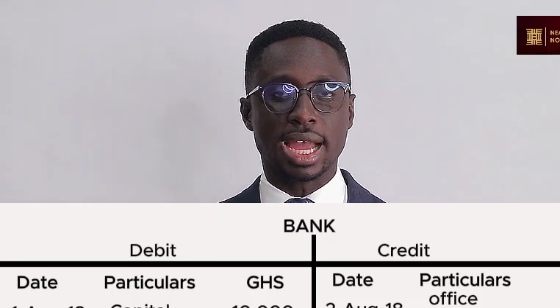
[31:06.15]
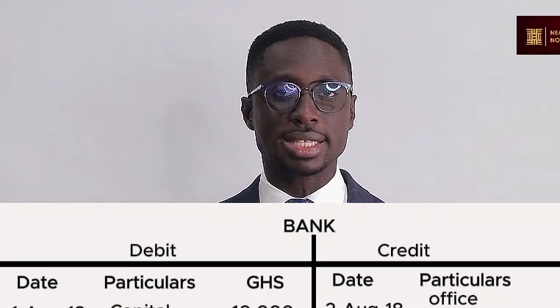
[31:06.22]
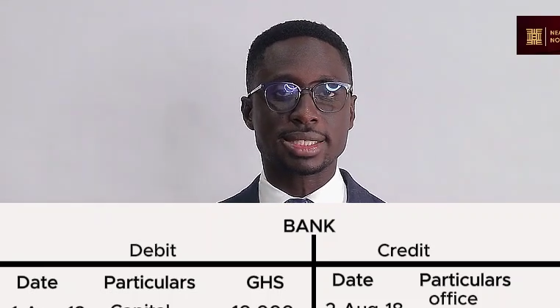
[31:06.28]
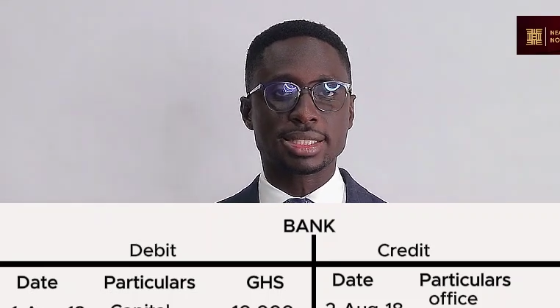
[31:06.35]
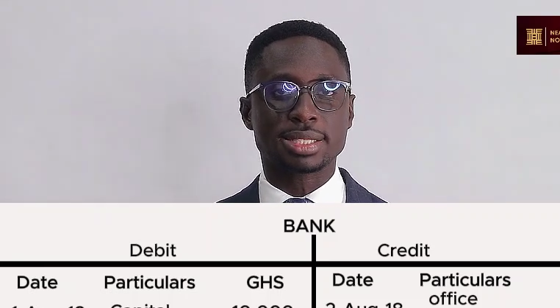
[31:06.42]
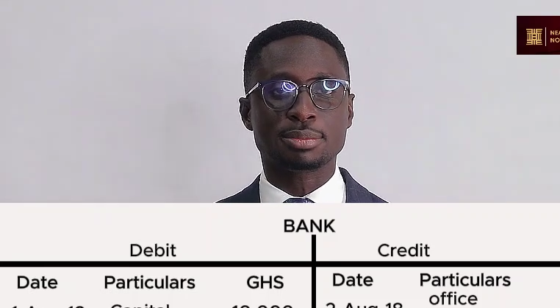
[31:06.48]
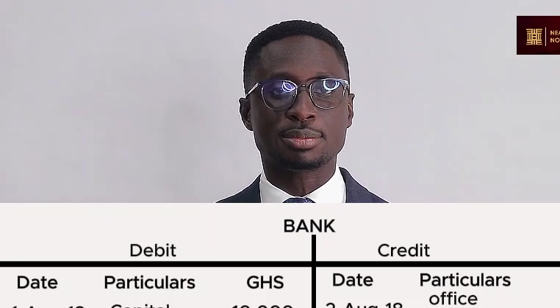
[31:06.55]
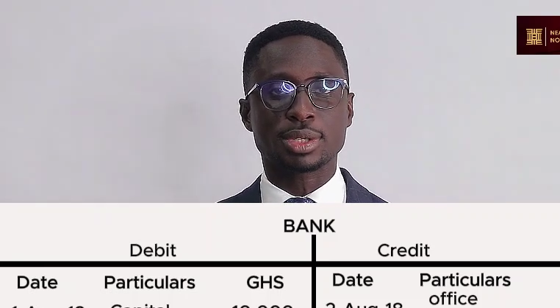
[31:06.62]
As
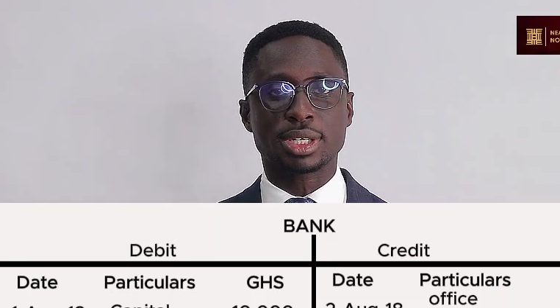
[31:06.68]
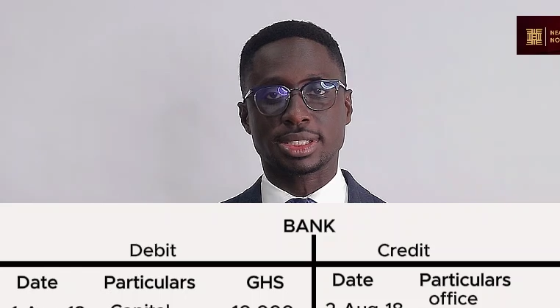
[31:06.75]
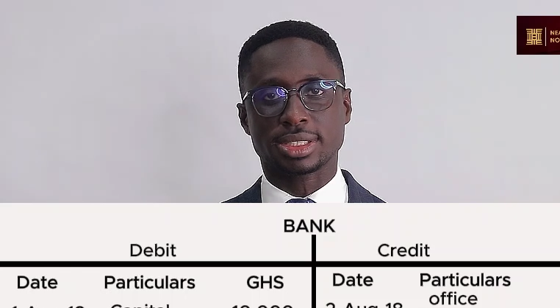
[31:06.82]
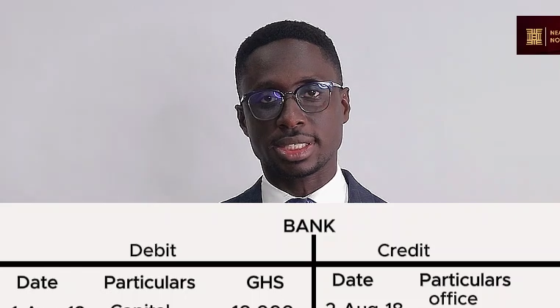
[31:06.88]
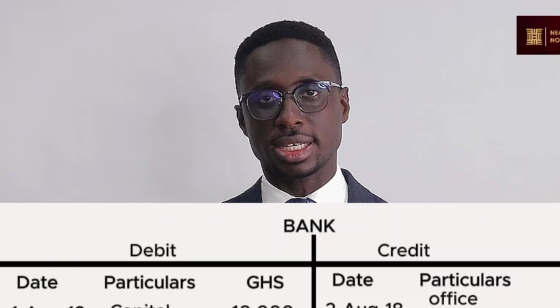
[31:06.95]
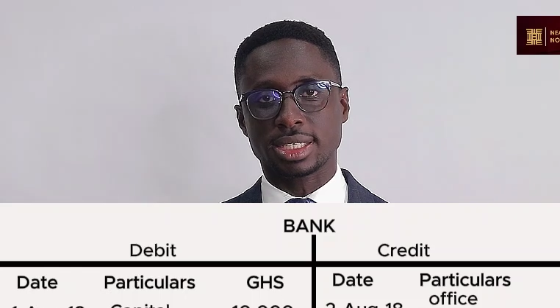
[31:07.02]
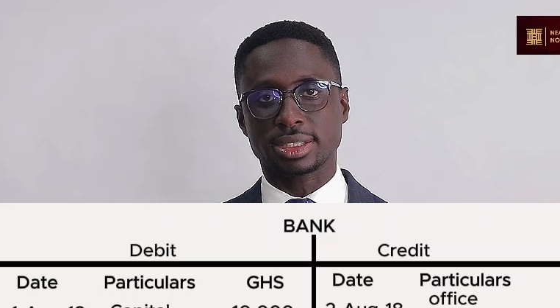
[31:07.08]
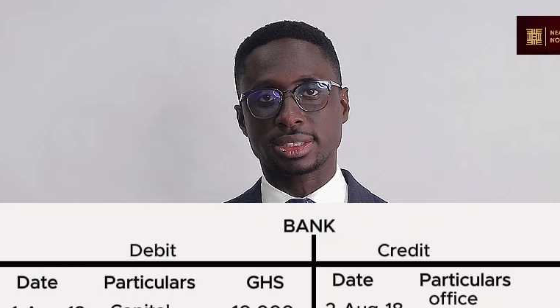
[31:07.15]
simple as
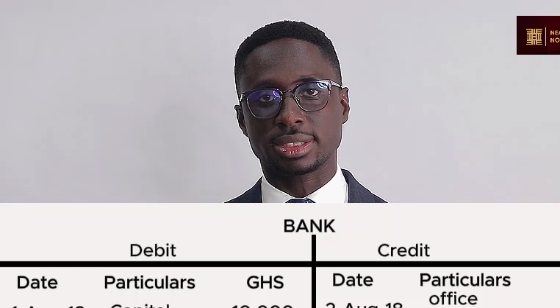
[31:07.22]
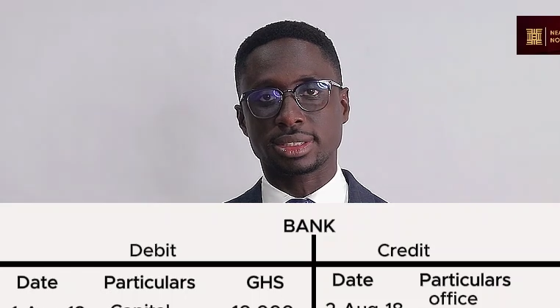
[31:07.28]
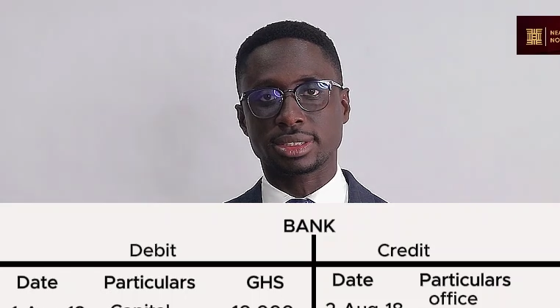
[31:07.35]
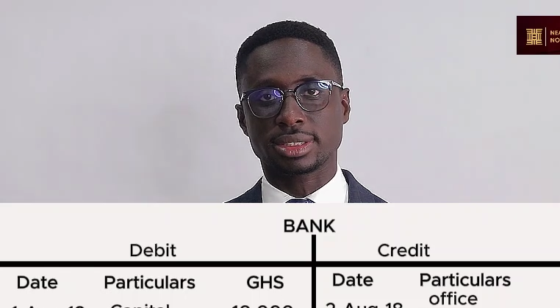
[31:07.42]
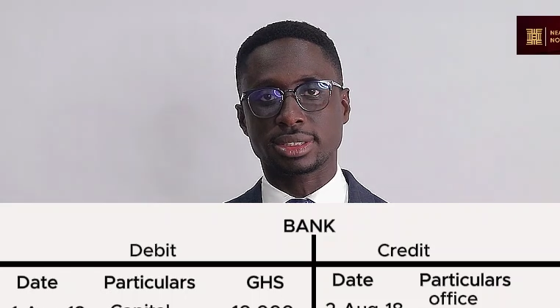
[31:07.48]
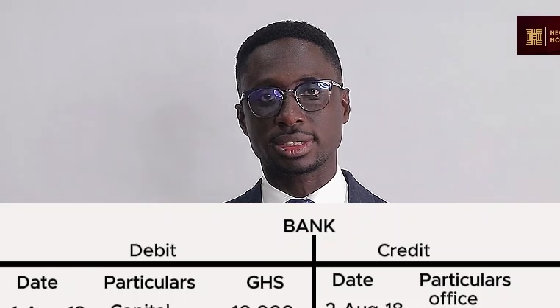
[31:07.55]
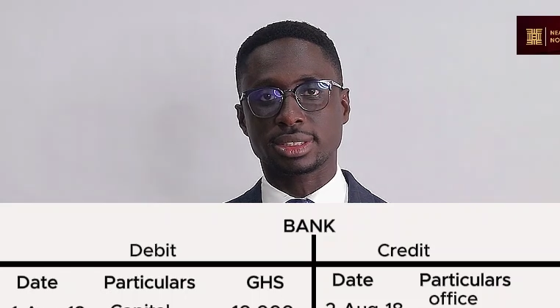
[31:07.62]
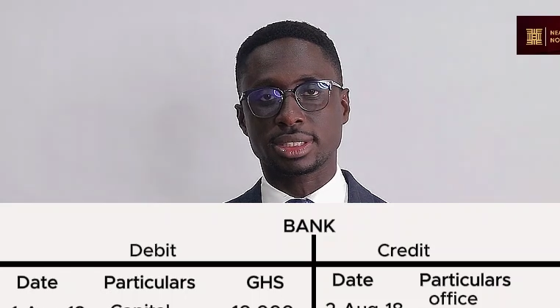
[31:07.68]
that.
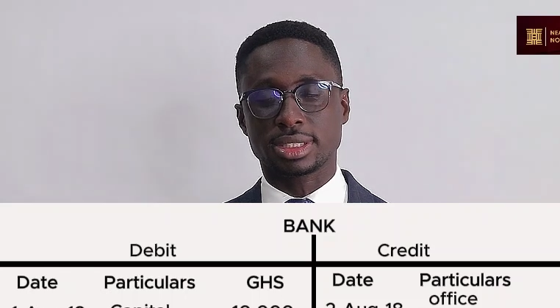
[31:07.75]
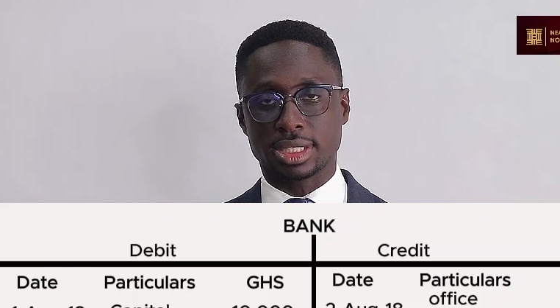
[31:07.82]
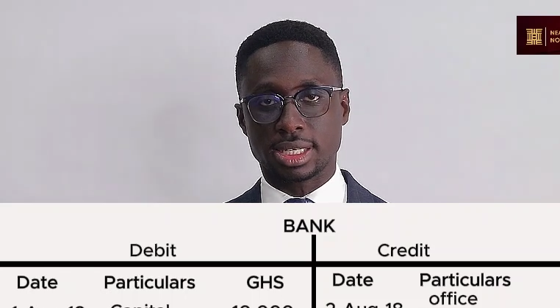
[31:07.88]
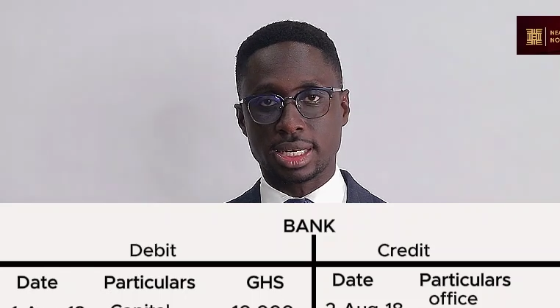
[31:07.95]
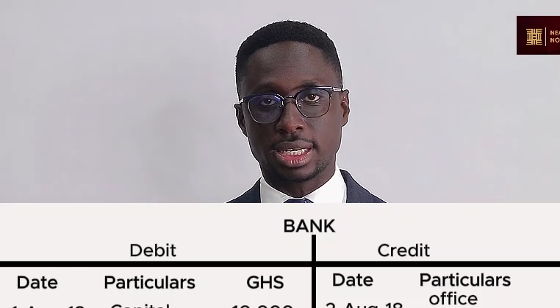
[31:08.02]
Is it